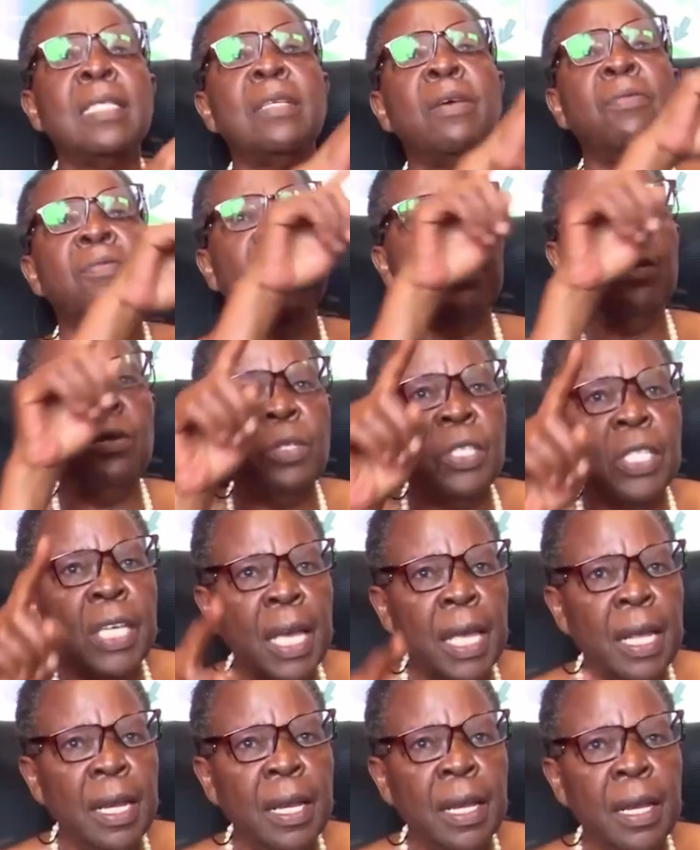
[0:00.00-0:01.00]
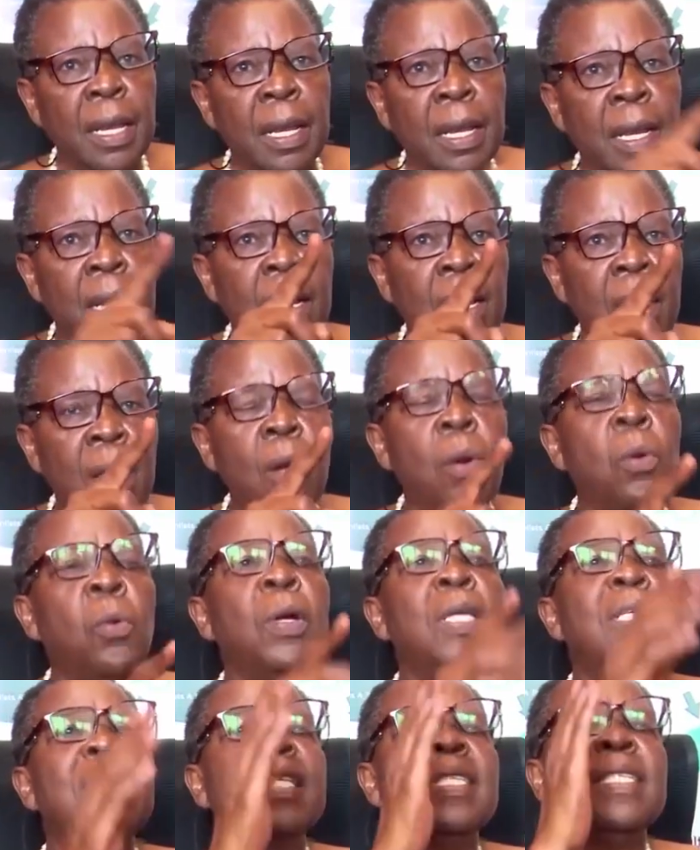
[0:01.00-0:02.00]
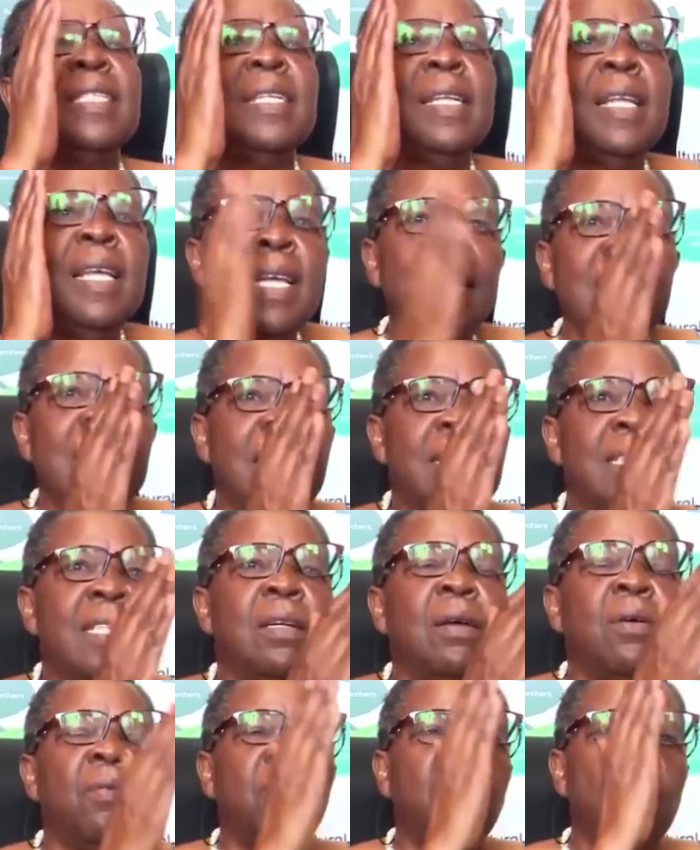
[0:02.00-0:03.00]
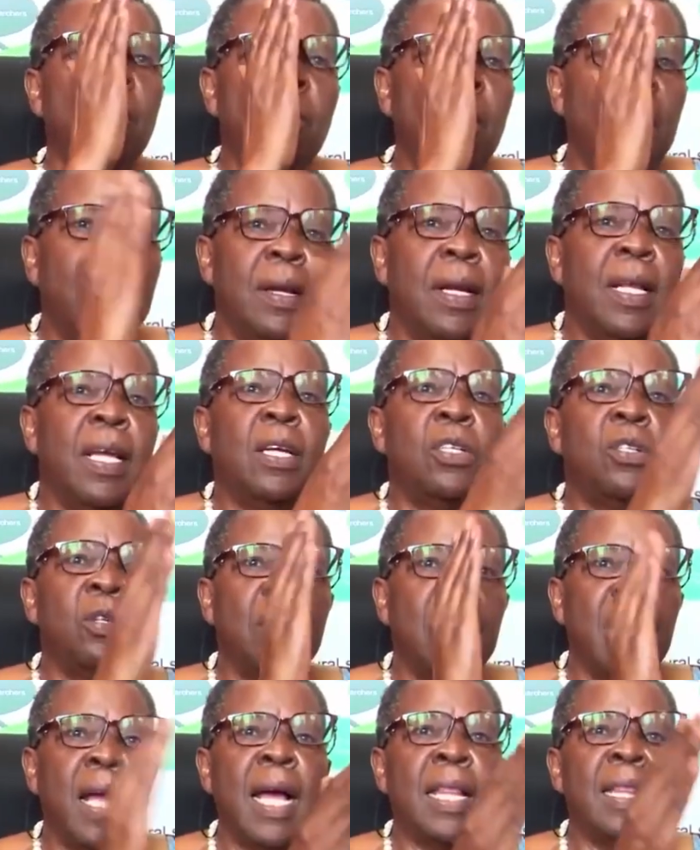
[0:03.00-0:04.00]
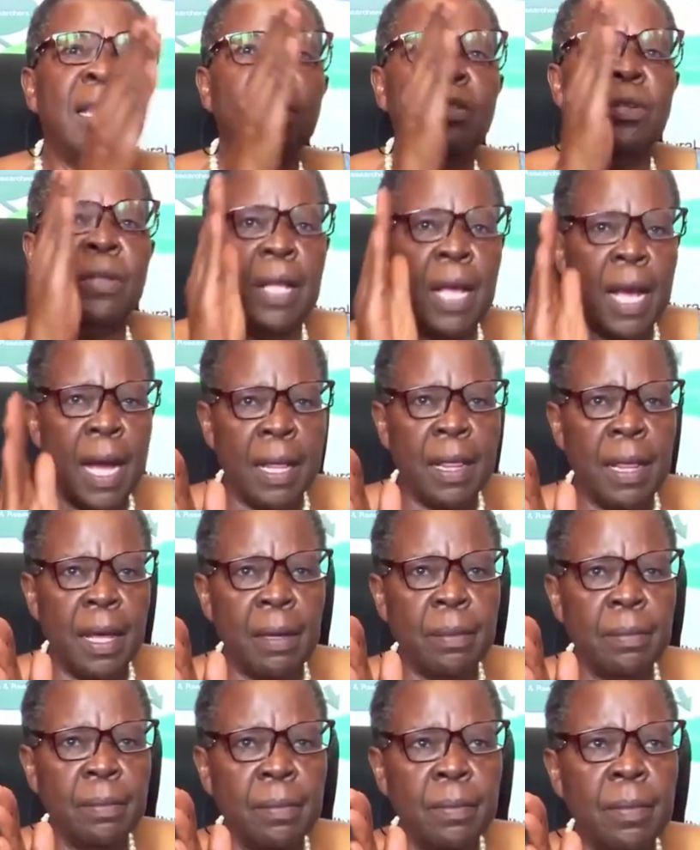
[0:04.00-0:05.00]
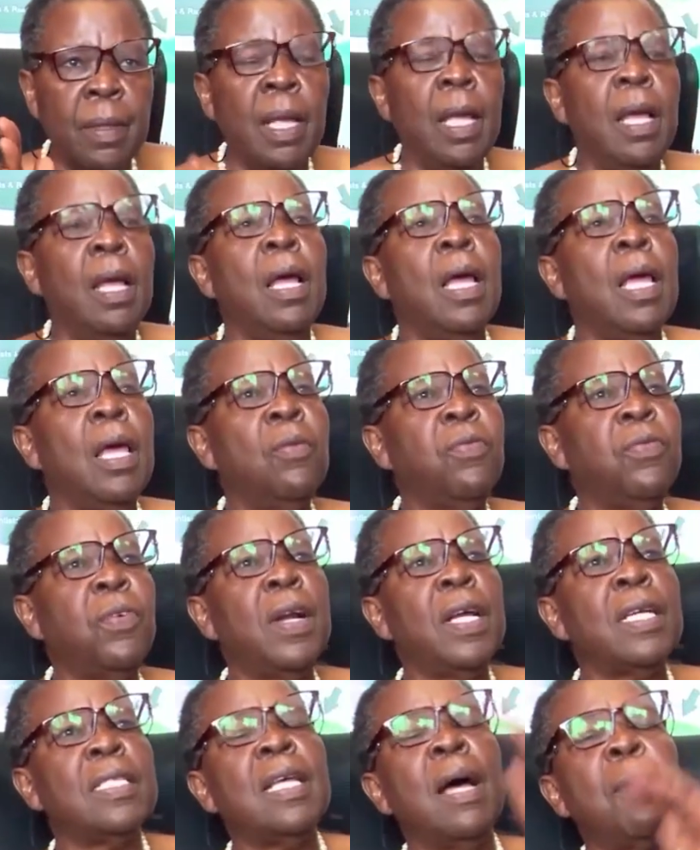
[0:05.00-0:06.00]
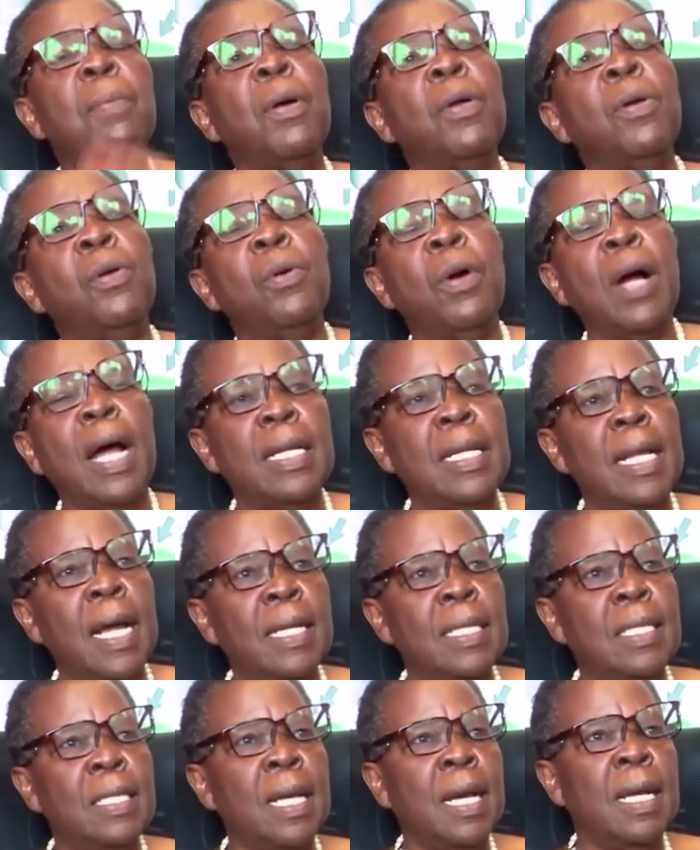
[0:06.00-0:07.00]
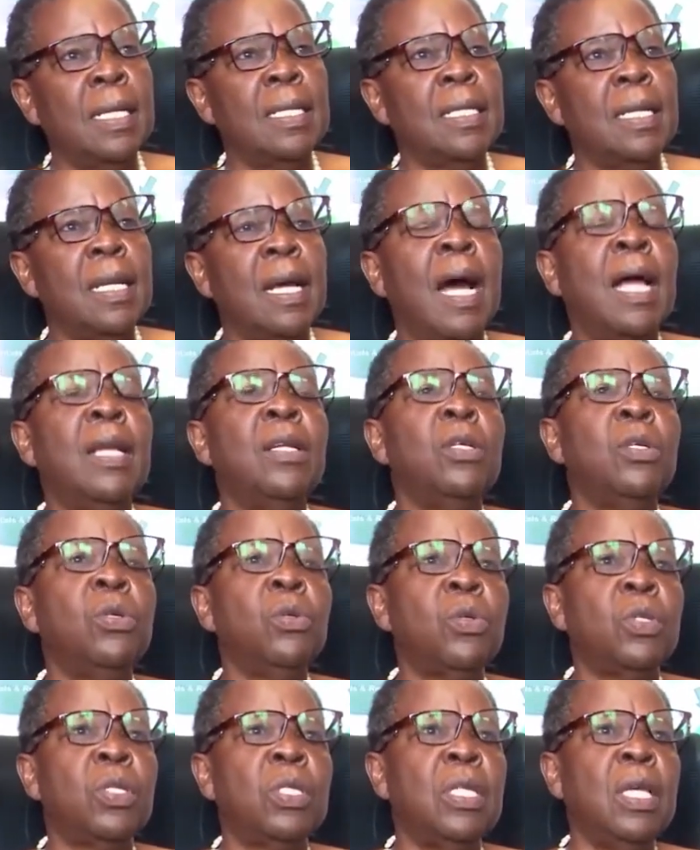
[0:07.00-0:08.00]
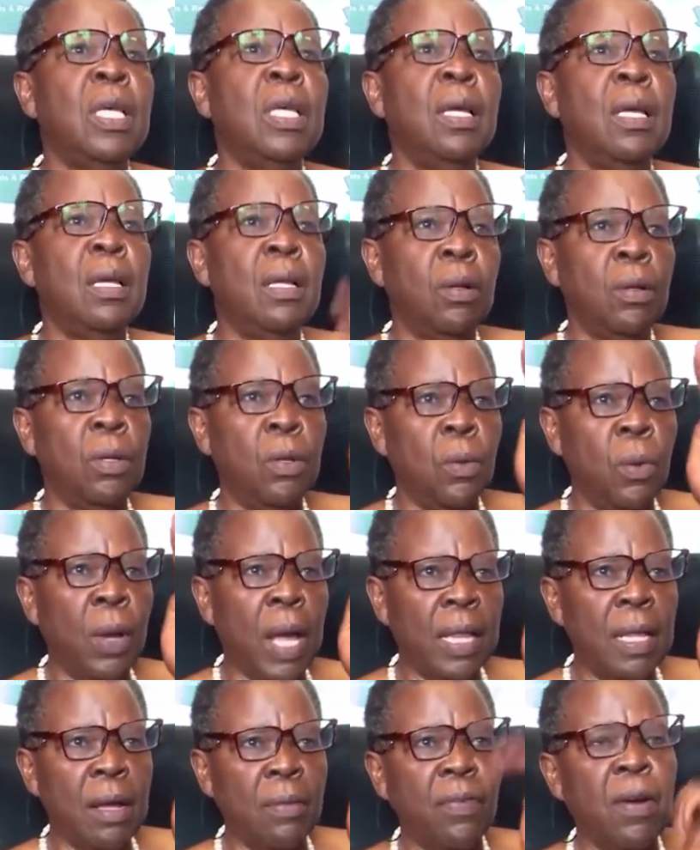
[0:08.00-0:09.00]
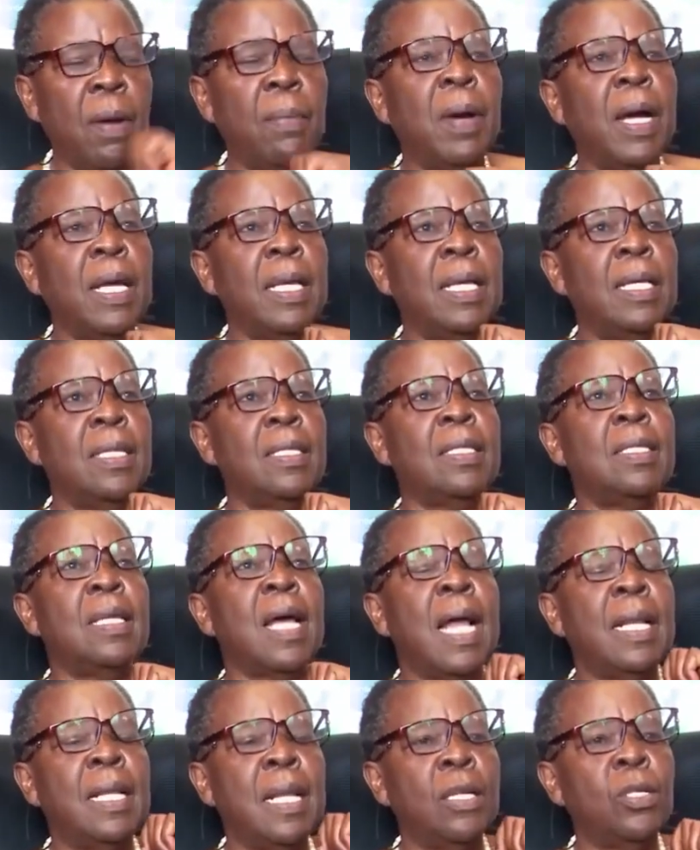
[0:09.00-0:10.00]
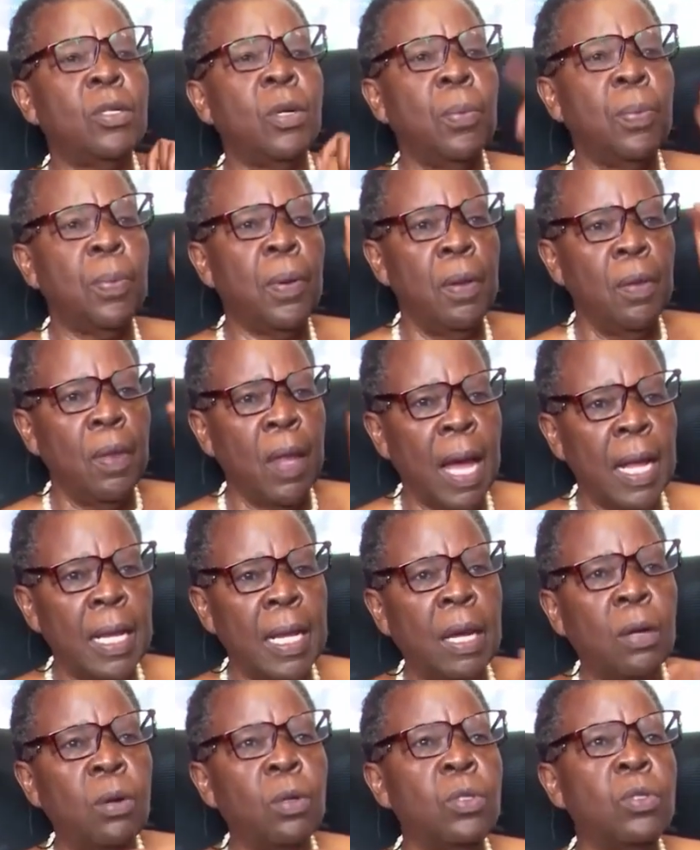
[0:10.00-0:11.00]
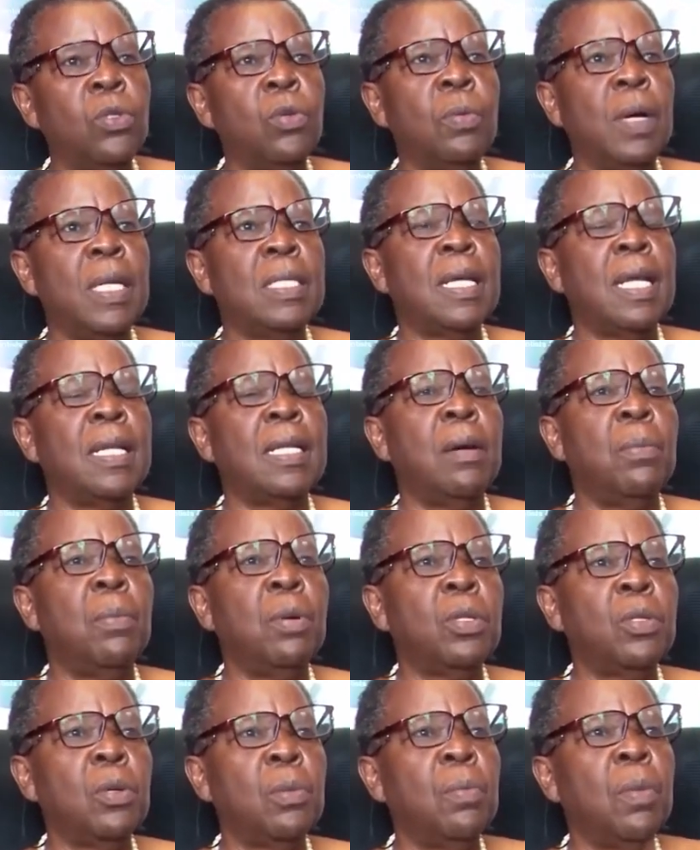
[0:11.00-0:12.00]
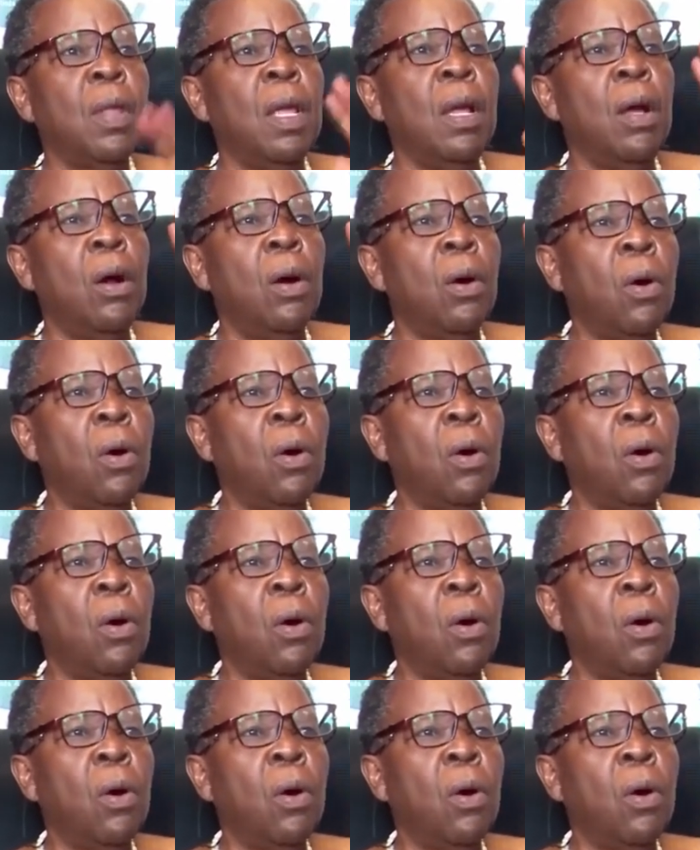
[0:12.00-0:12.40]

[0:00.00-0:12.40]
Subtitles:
as a value chain, which is linked from one link to the other to the other. If, for example, you look at that chart and you see where the farmer is at the top and the consumer is at the bottom,